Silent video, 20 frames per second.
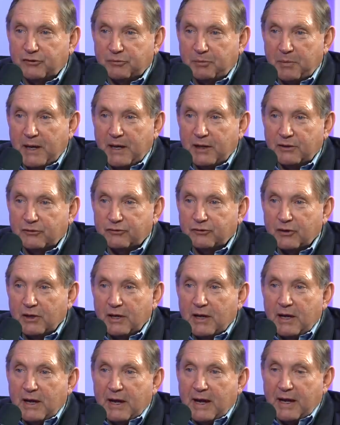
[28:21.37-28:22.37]
space
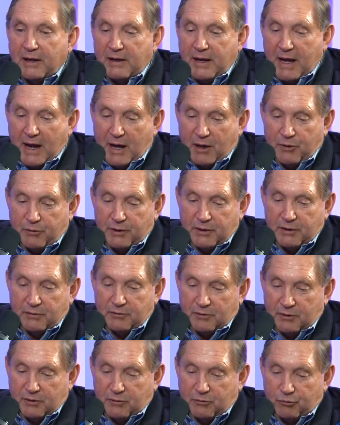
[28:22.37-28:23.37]
and how it